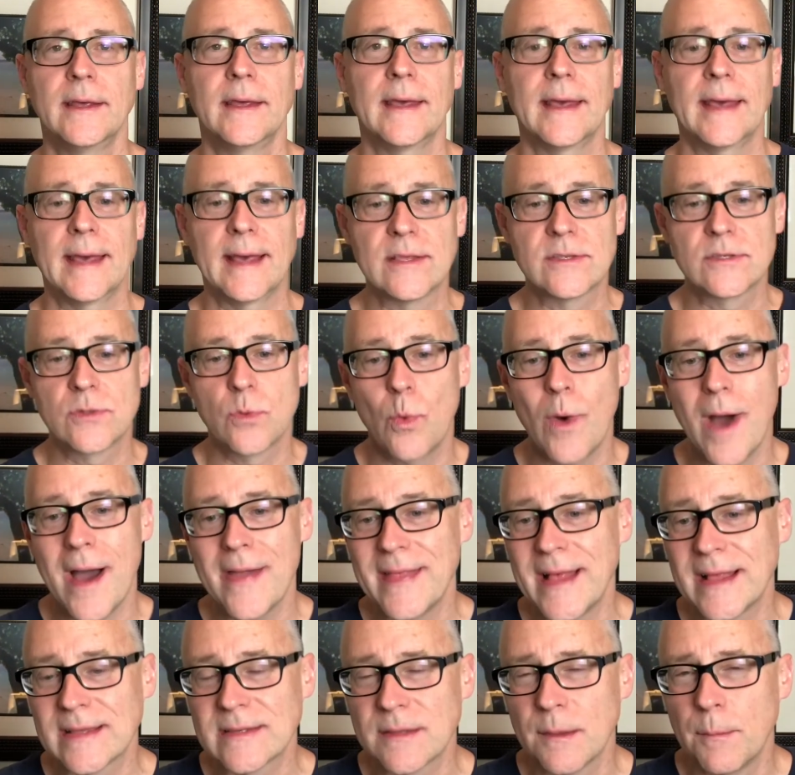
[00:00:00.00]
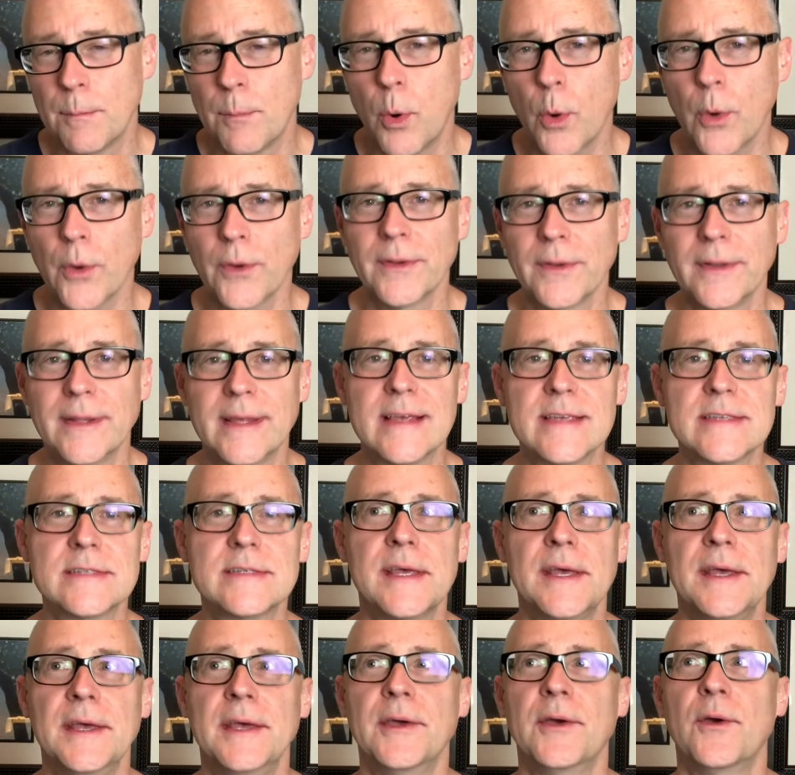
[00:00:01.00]
And so why that's important is
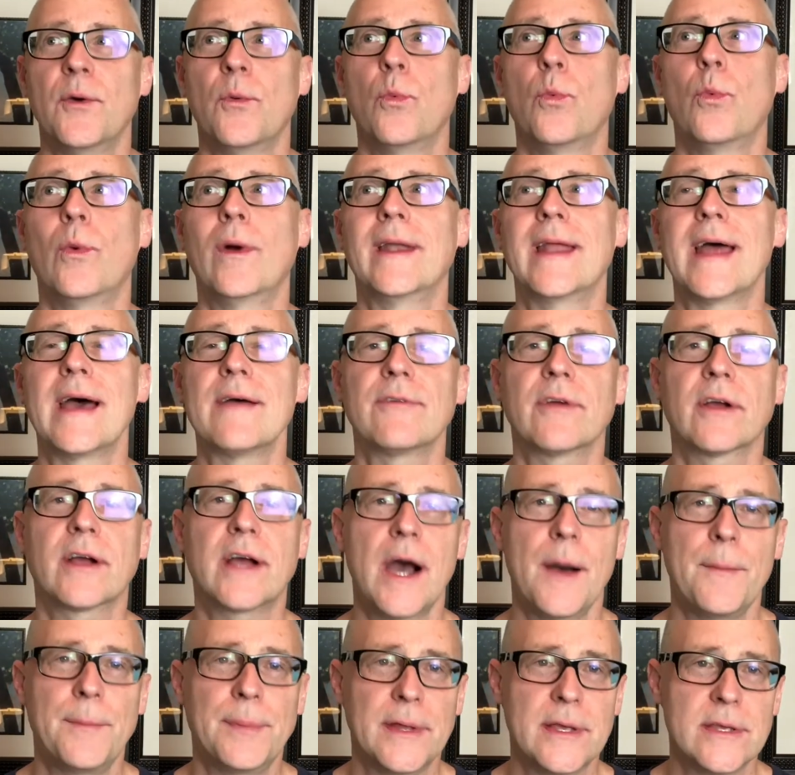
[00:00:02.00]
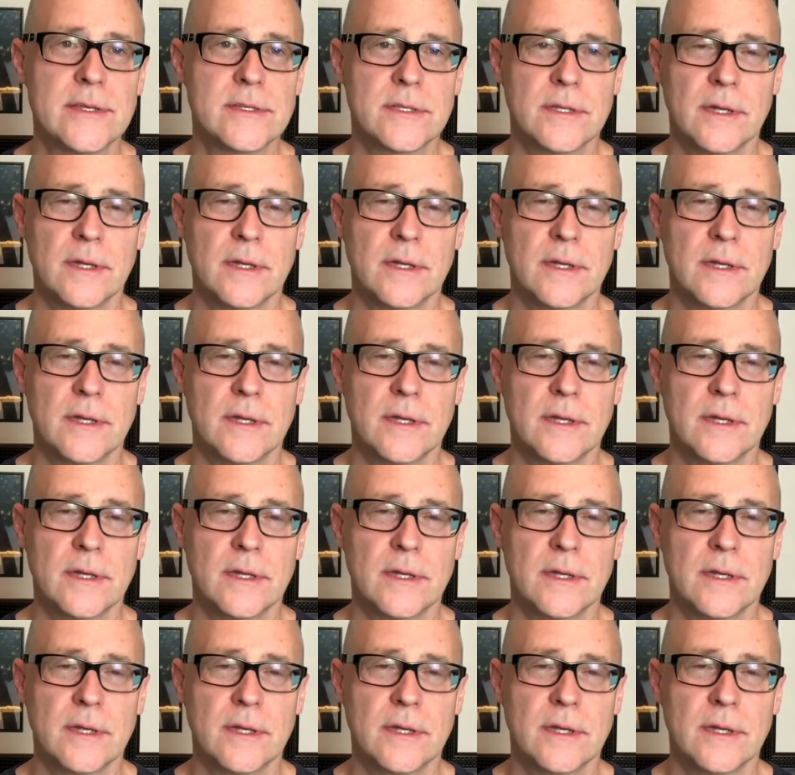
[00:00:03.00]
whenever companies,